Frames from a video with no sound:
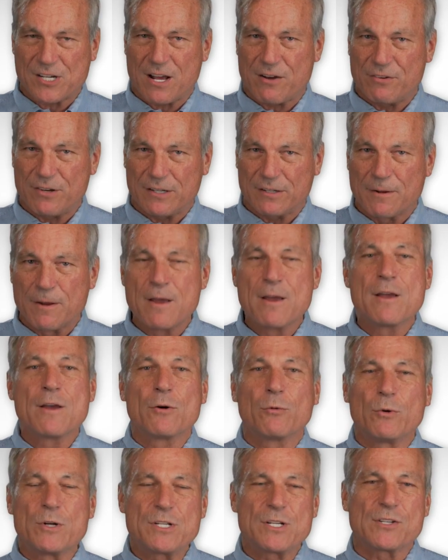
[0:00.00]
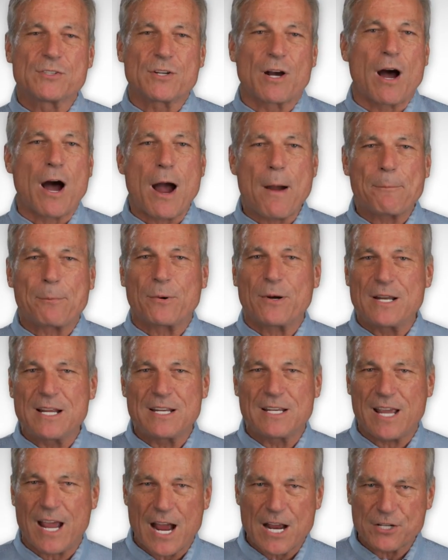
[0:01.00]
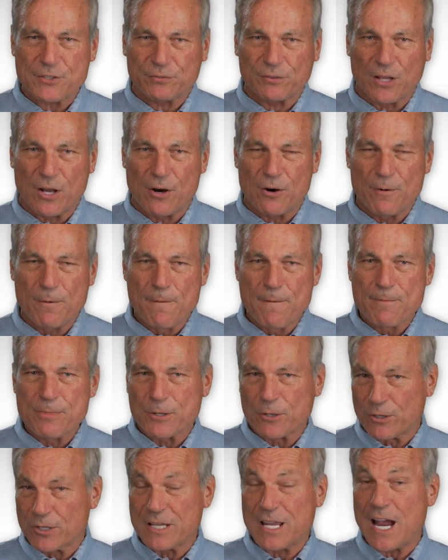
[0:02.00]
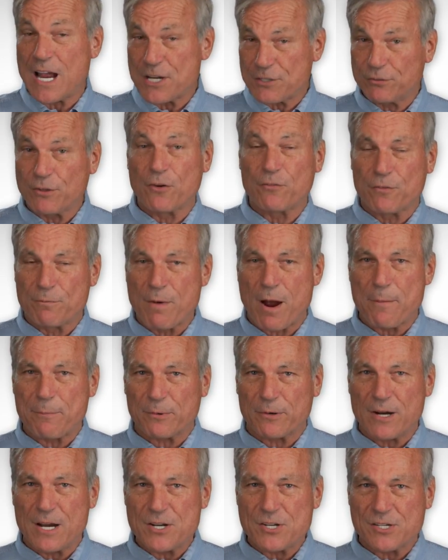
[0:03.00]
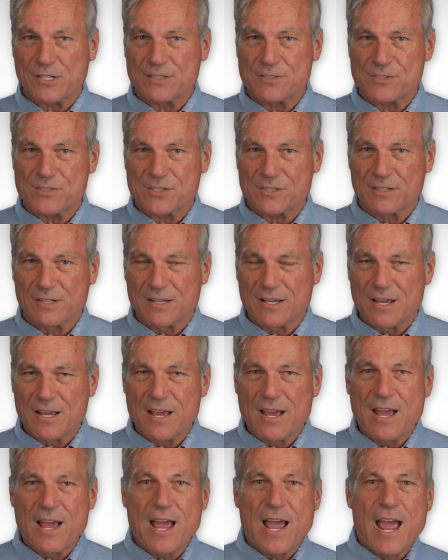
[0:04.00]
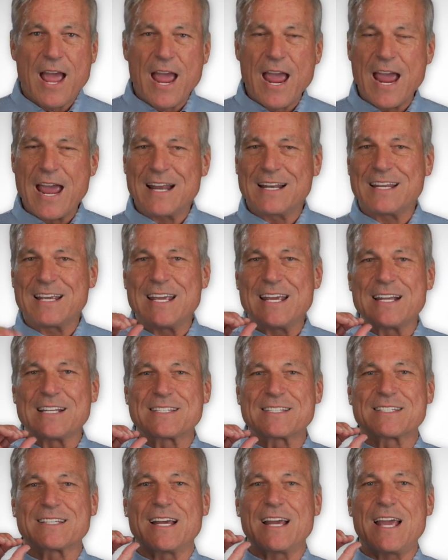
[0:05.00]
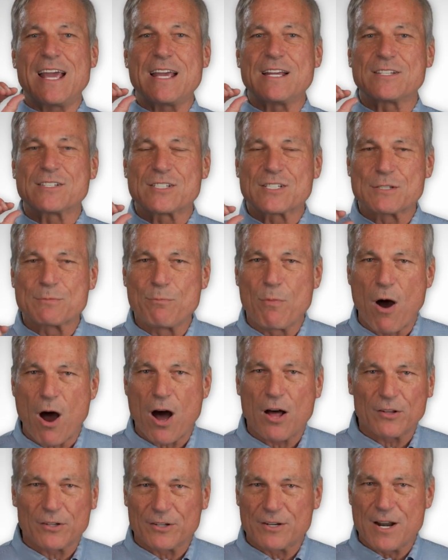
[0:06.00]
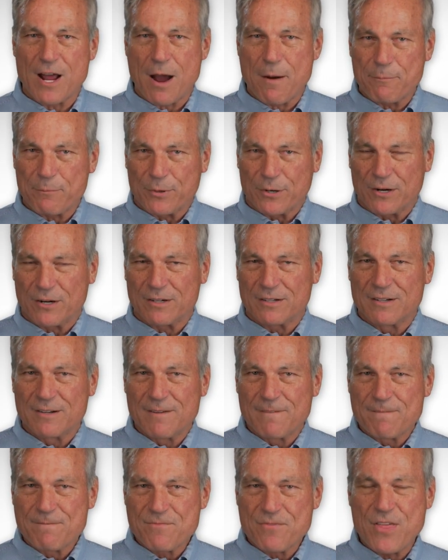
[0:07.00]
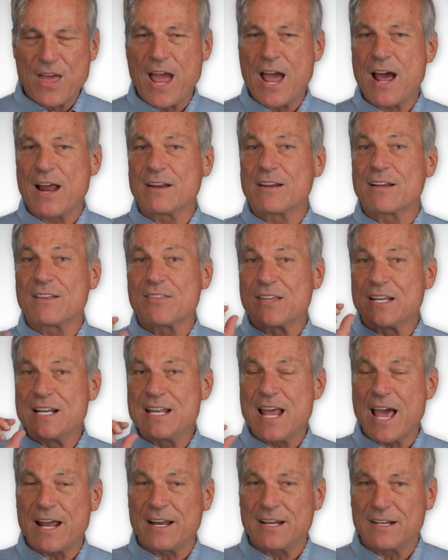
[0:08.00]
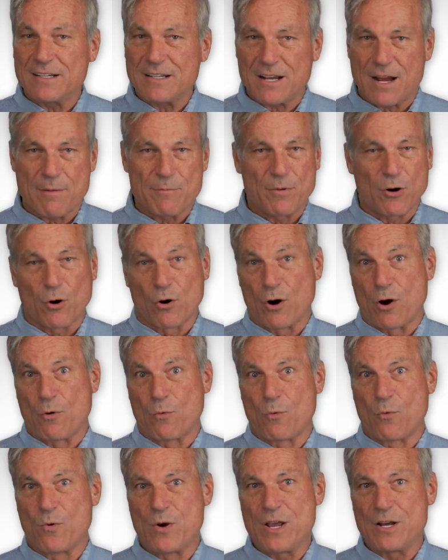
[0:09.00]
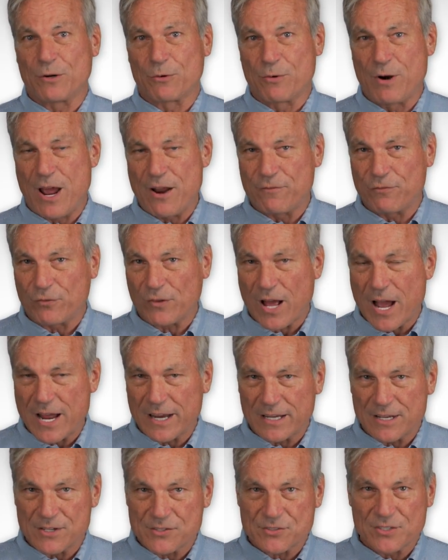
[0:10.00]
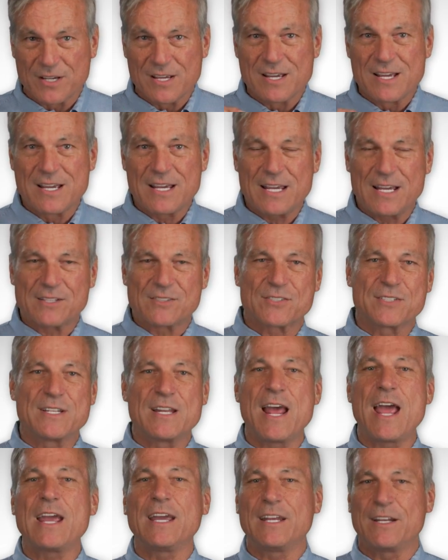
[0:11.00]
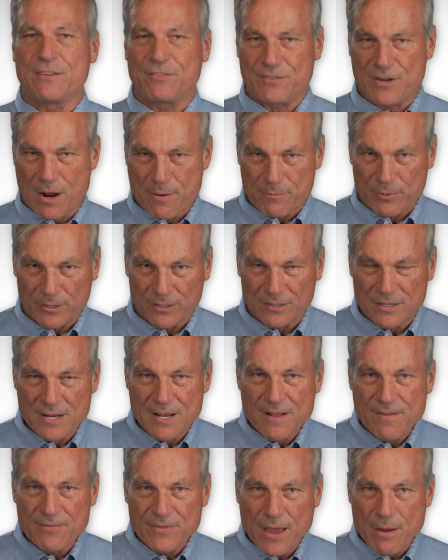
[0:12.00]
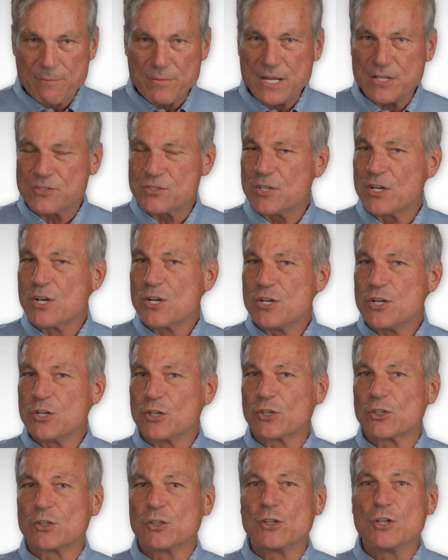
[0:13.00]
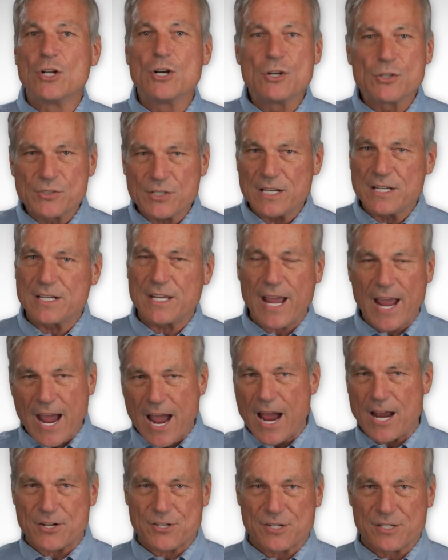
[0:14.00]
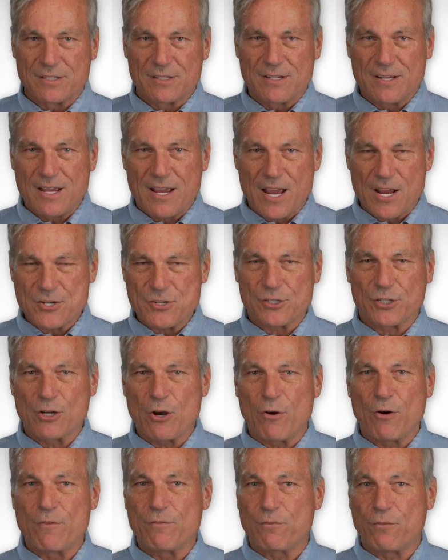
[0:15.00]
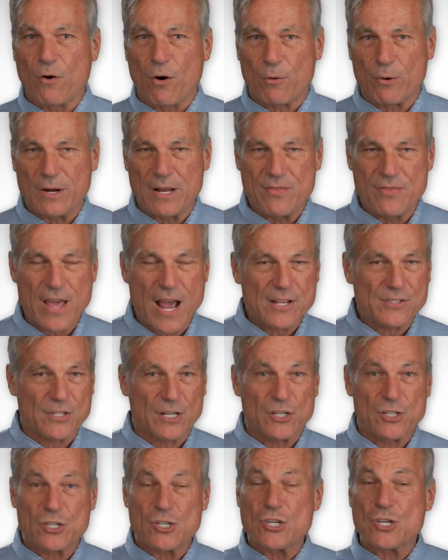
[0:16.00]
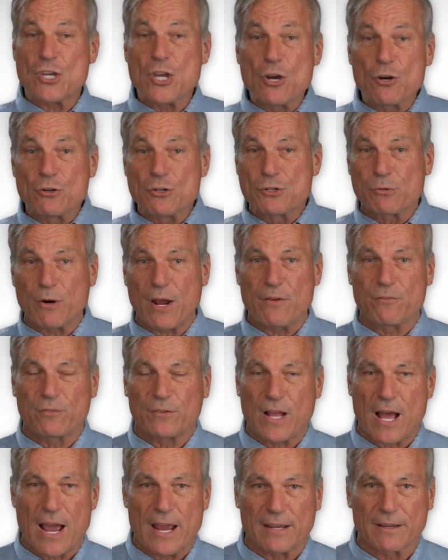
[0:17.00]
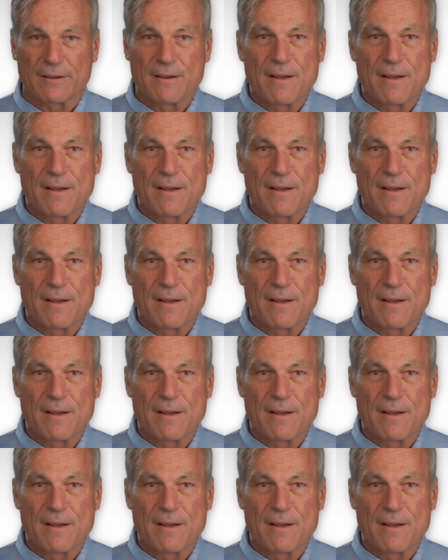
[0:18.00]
of it, which is operating cash flow or cash flow from operations, and it's a smaller number than the net income. Or a real red flag is it's negative number. That means you're losing cash as you're going forward, and that's a huge red flag.